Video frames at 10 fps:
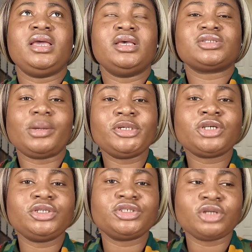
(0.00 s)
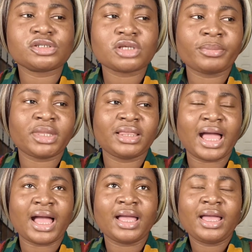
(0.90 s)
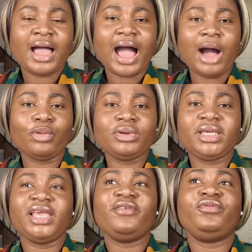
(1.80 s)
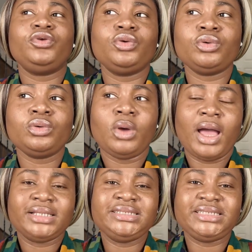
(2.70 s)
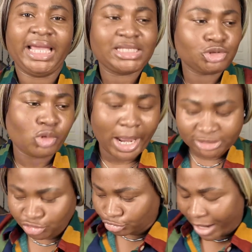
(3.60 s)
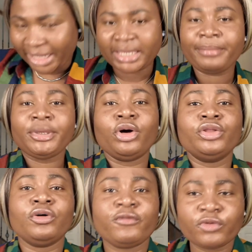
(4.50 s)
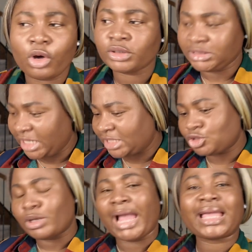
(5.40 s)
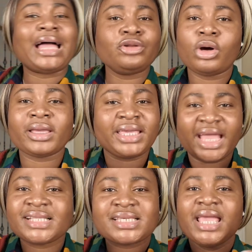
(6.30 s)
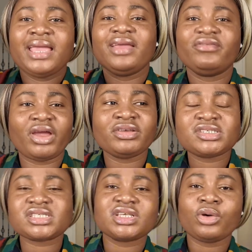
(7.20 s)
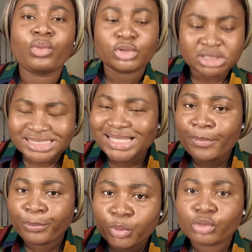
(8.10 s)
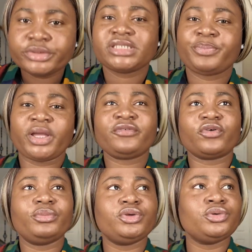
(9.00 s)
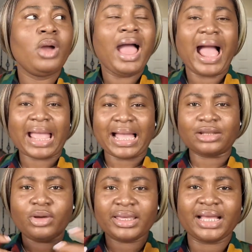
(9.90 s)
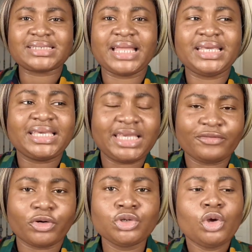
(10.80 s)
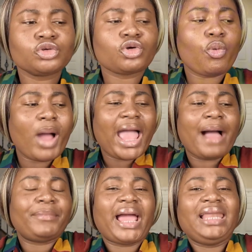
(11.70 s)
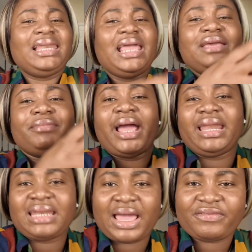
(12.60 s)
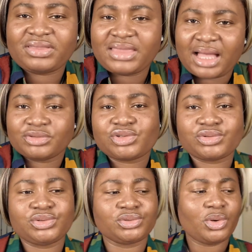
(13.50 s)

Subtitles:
submission is not something that I will give you, yet you are dragging me on the floor, yet I cannot get a very simple respect from you, I cannot get any care for you. So why am I laying my life down to you?